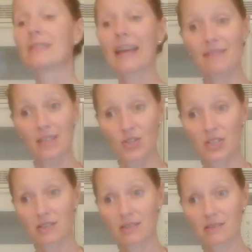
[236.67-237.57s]
night
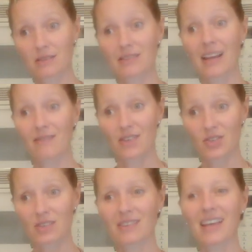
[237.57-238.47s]
vision. Night
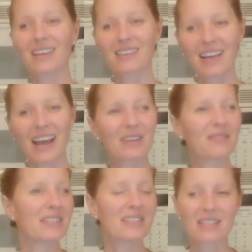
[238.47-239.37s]
vision. They kind of
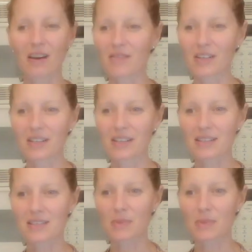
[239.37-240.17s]
discovered its